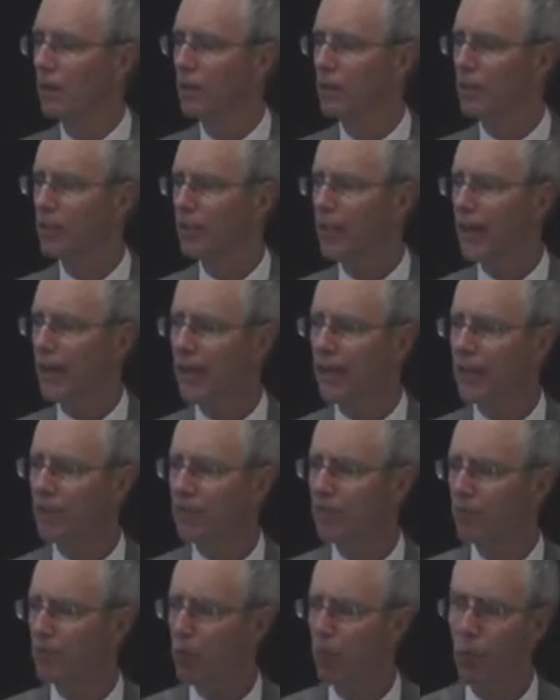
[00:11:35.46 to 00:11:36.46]
You got to get
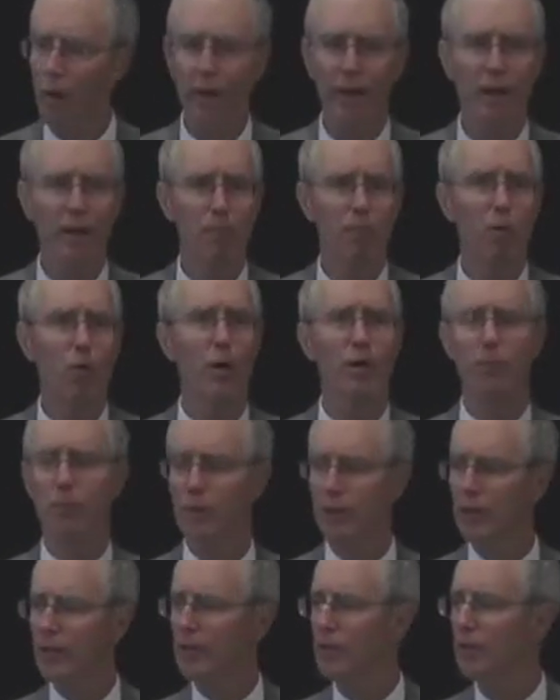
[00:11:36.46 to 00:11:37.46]
from point A to point
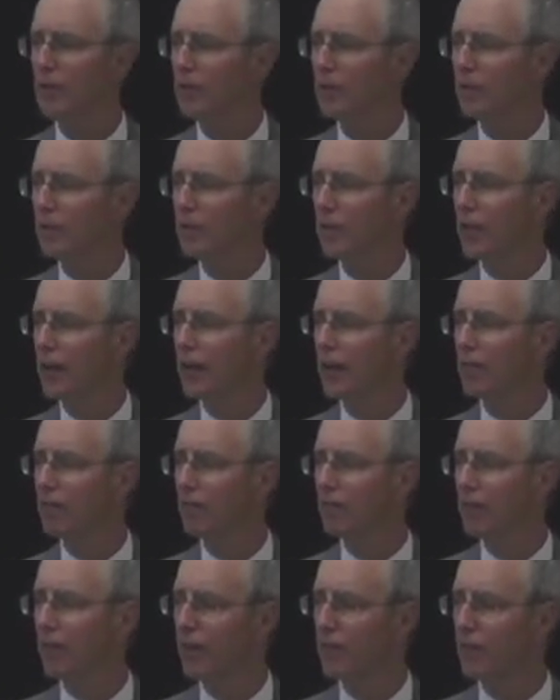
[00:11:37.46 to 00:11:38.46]
B, and you got a
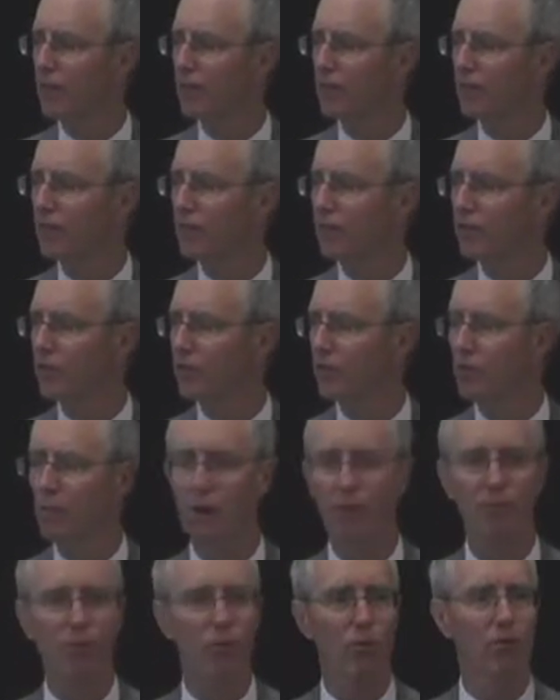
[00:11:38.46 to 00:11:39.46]
conveyor that's at
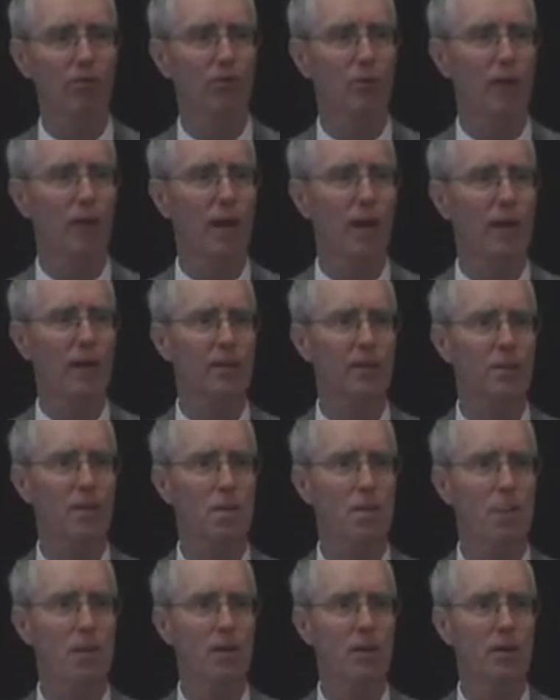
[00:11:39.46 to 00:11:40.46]
about a 4-foot height.
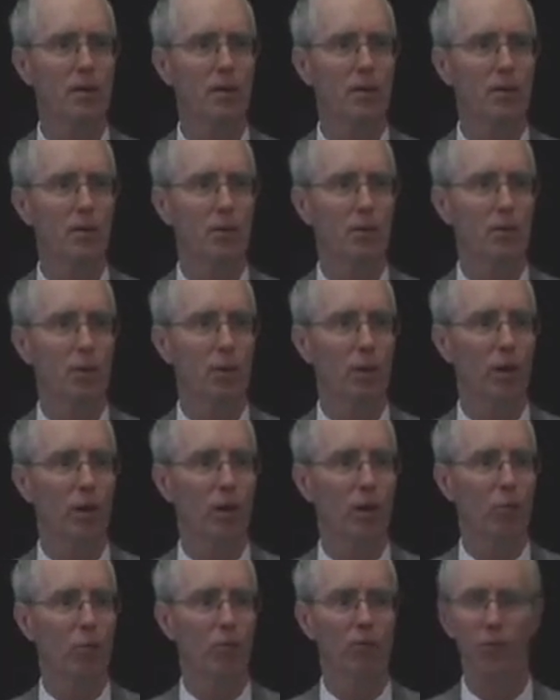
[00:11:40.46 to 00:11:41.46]
You want to
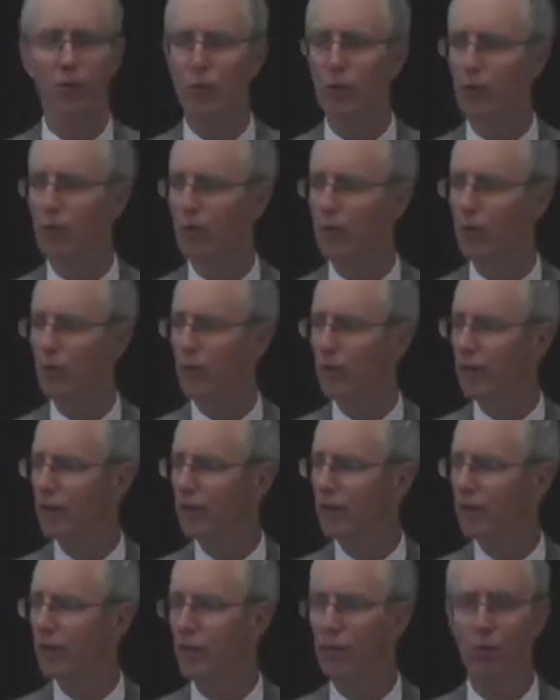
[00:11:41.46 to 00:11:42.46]
go over, you want to go
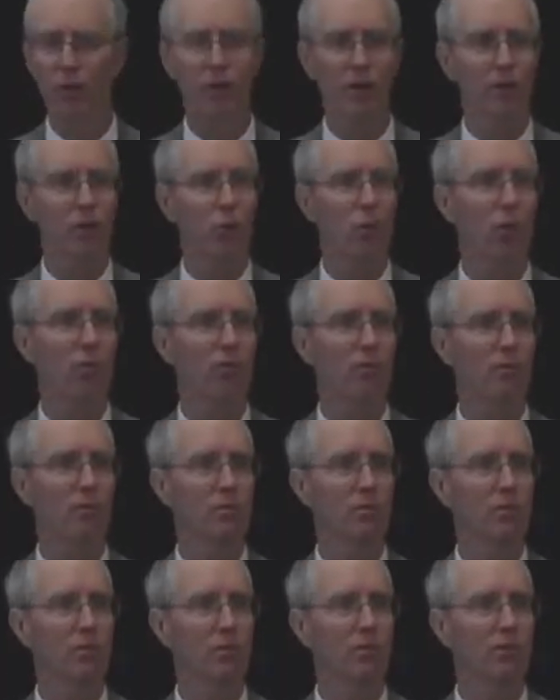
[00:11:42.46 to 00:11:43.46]
under, or do you want to go
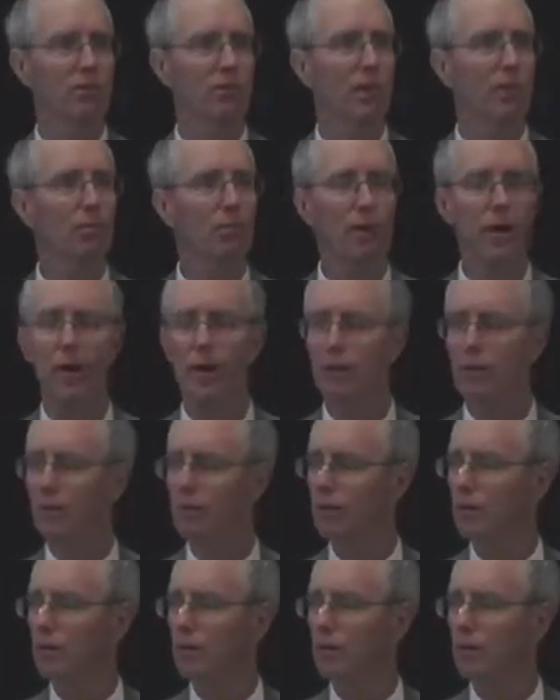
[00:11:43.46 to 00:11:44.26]
over a step ladder?